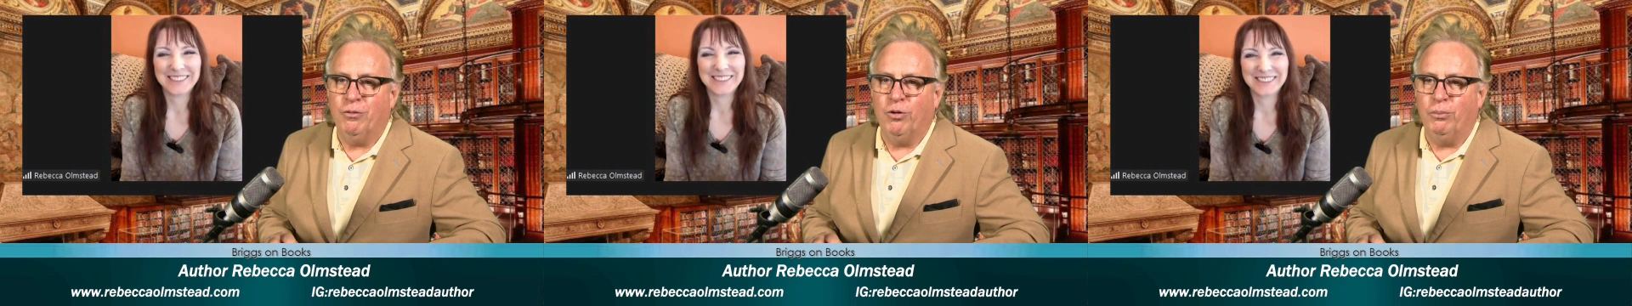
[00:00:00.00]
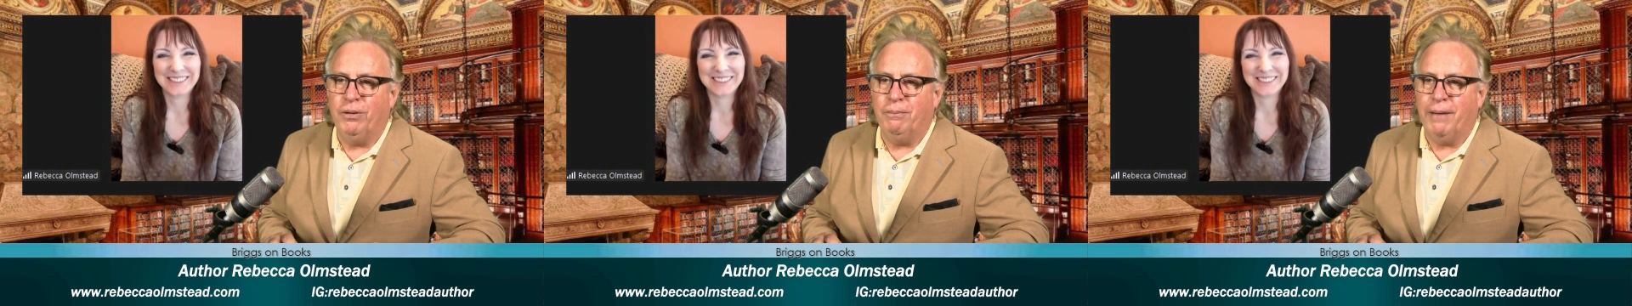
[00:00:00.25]
Speaker 1: All
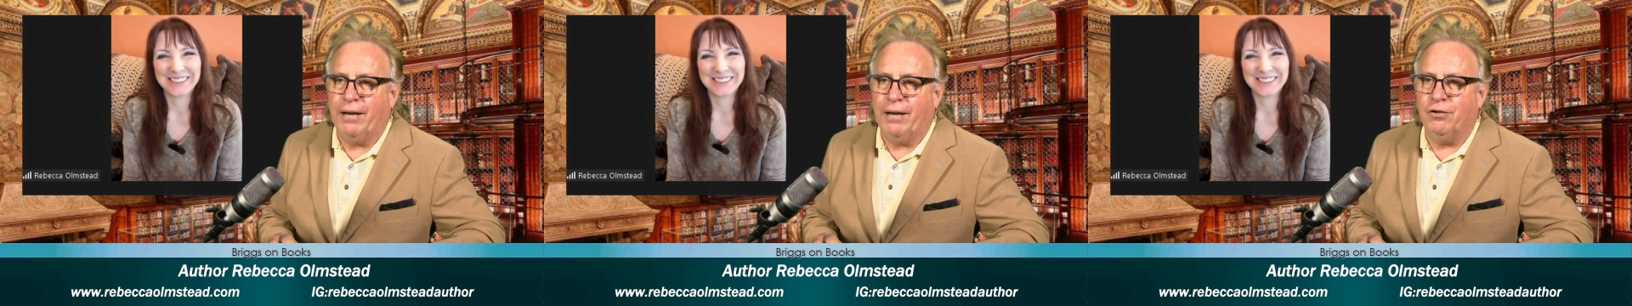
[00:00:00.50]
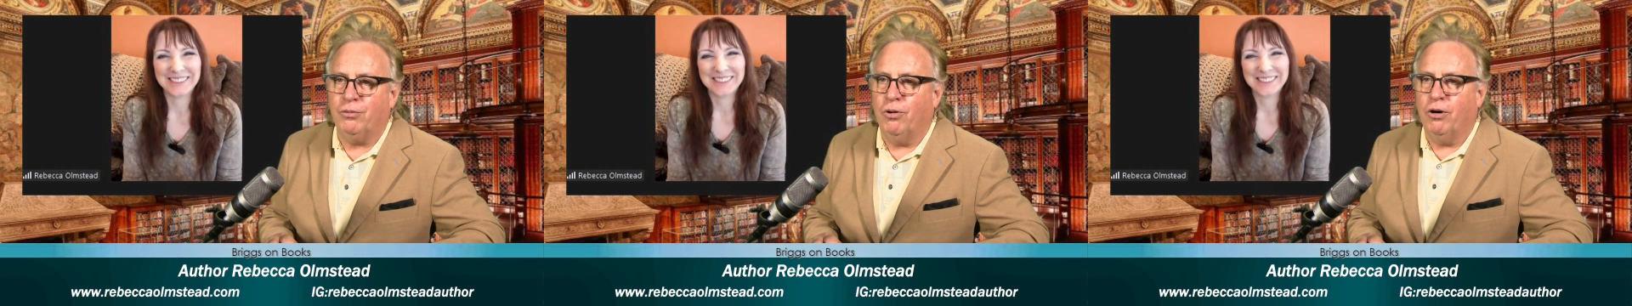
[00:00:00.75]
right, we'll be
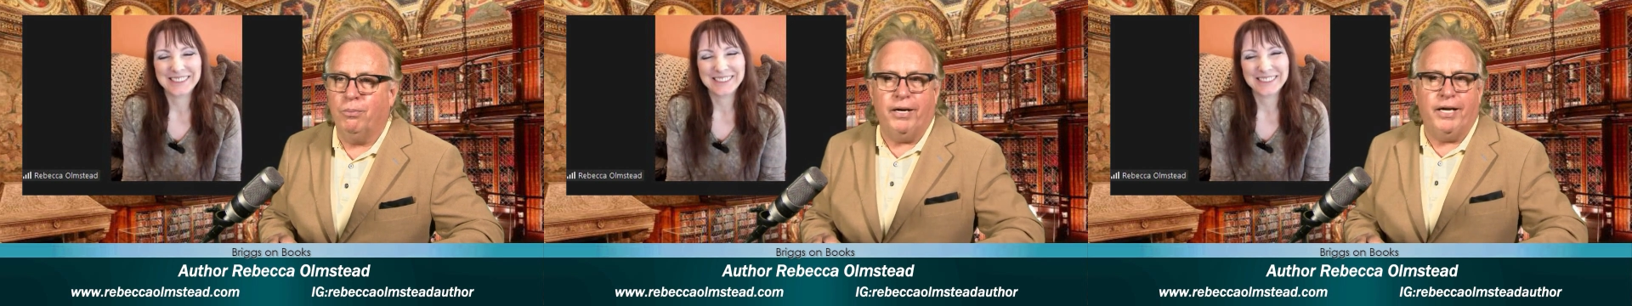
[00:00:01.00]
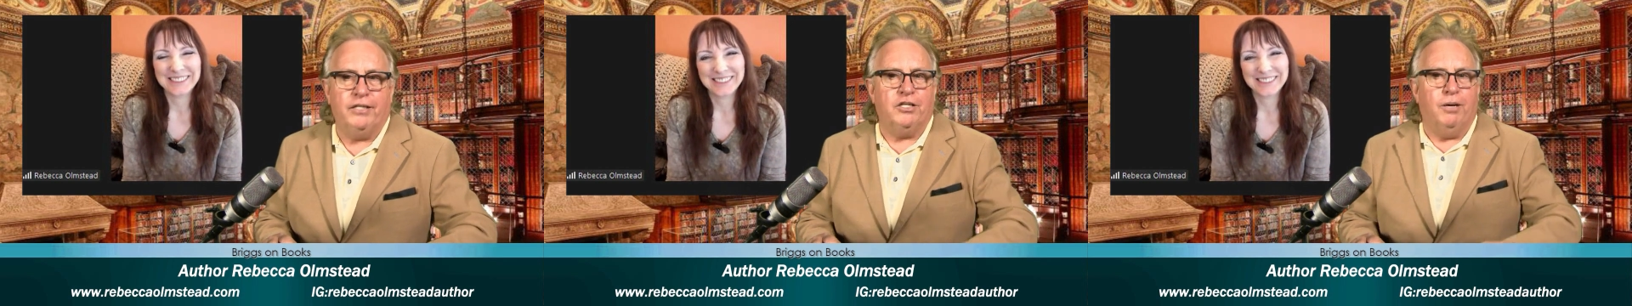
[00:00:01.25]
back with
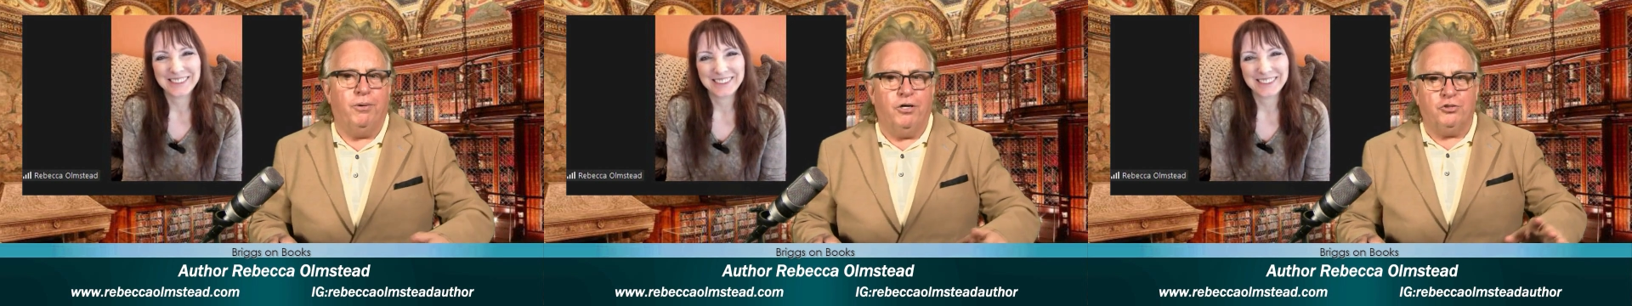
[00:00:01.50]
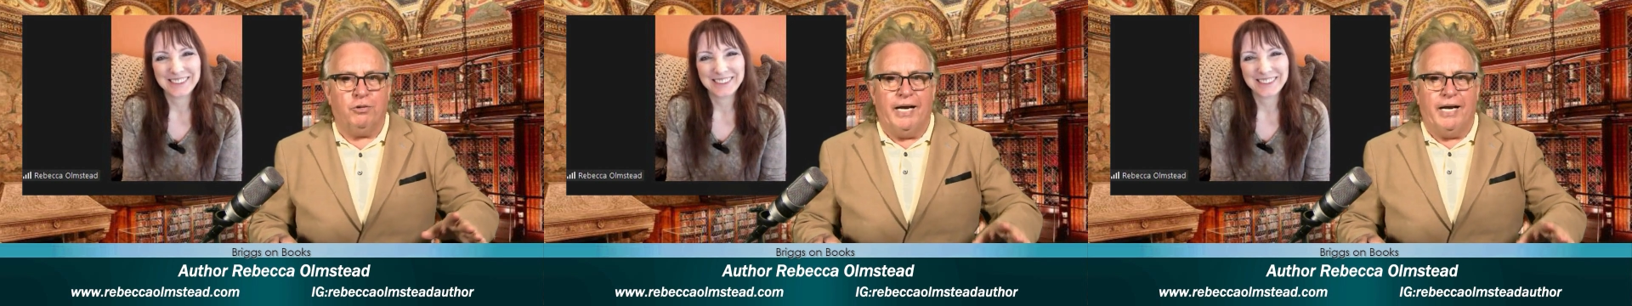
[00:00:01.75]
more Briggs
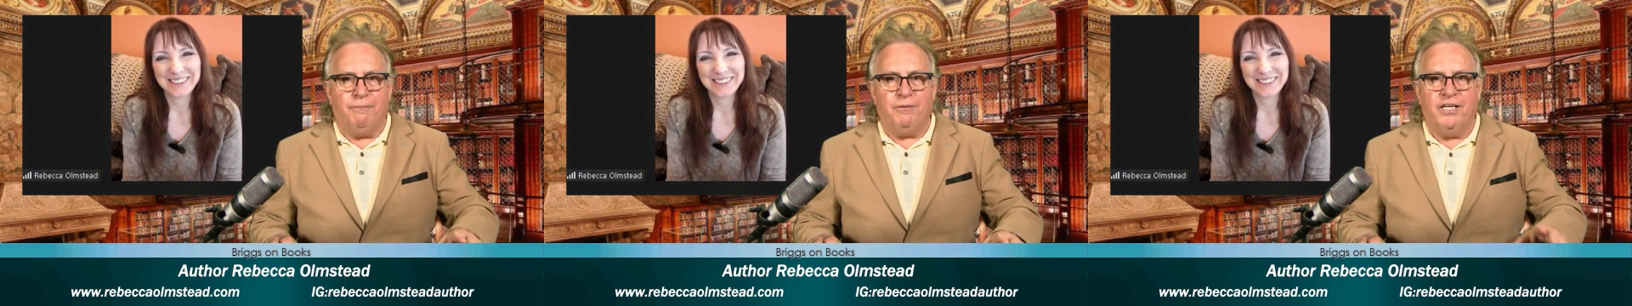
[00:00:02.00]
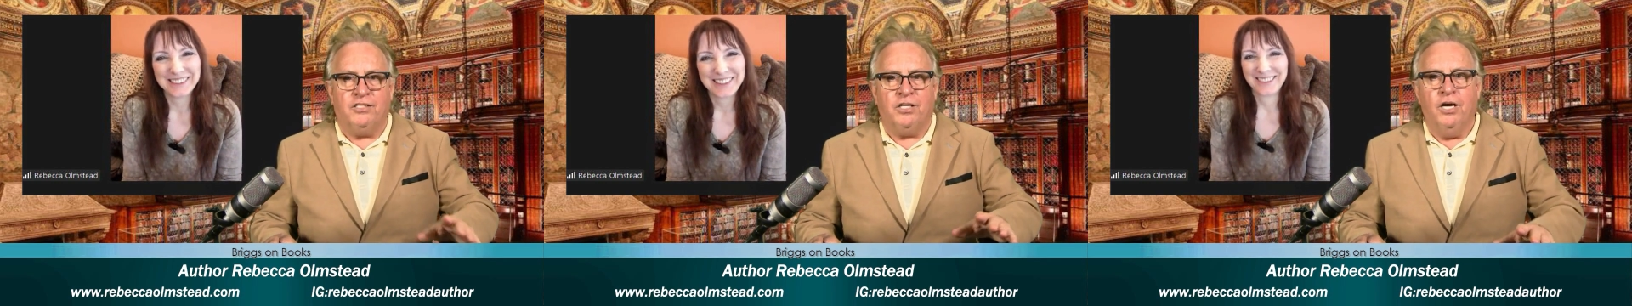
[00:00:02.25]
on Books right
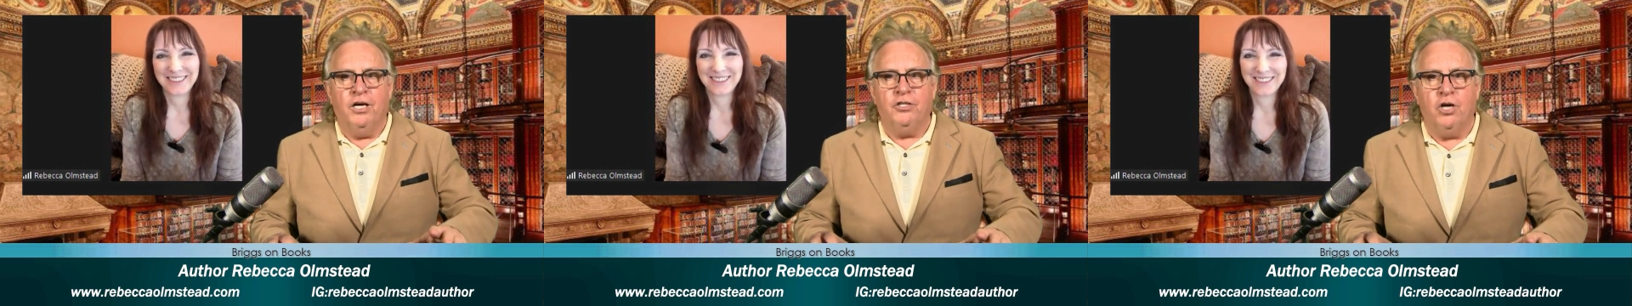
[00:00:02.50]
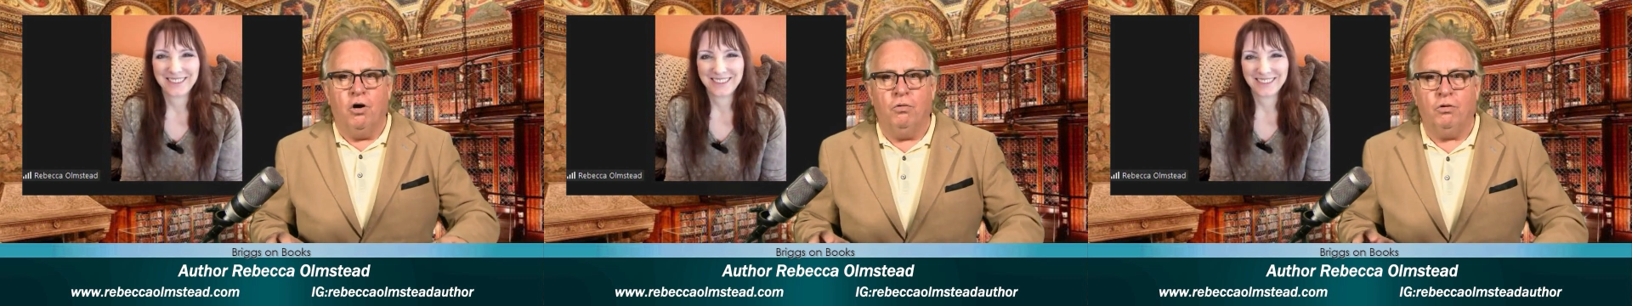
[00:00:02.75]
after this.
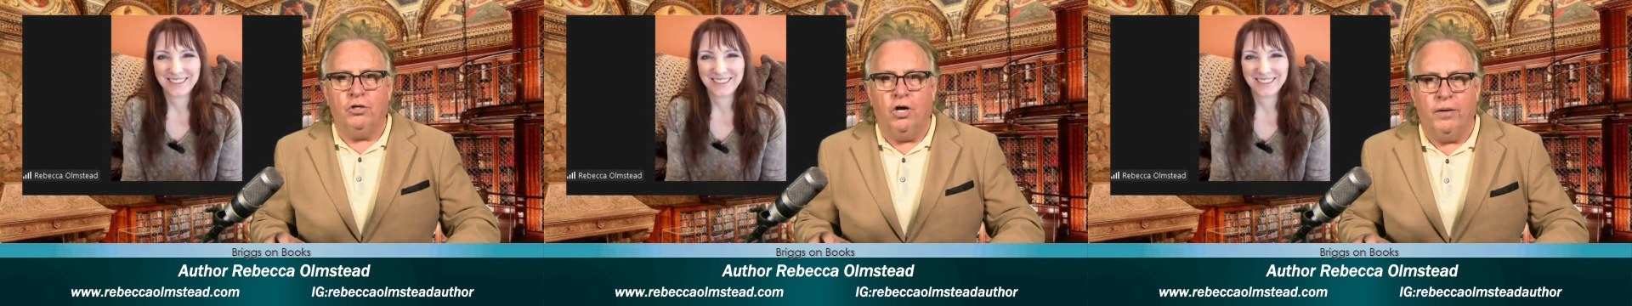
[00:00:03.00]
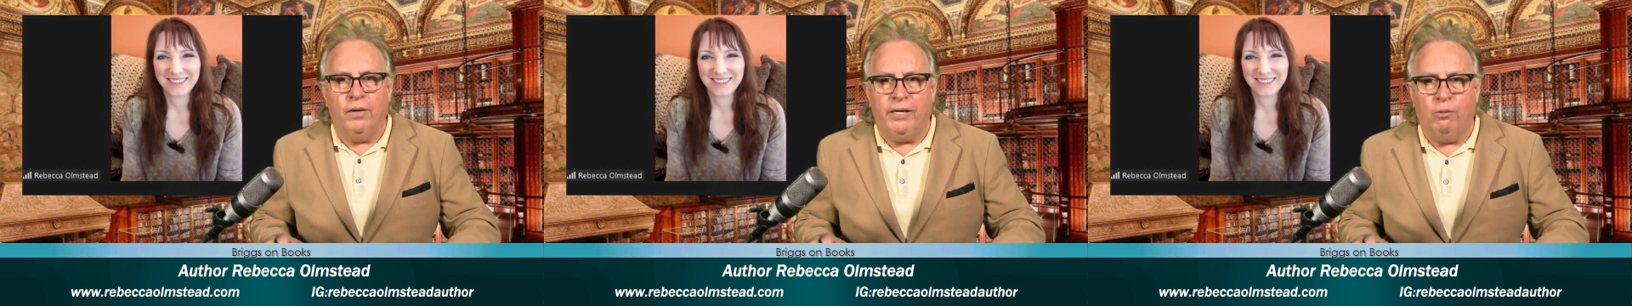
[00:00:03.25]

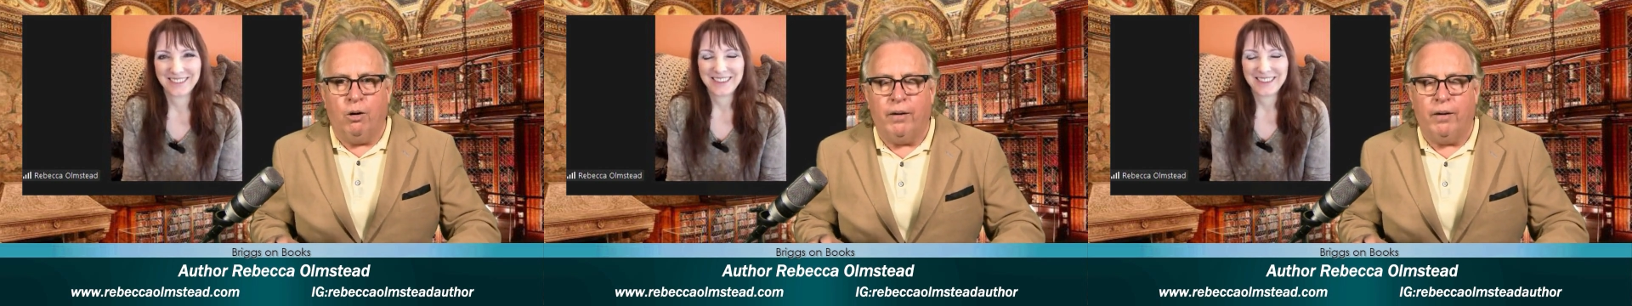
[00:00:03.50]
Don't go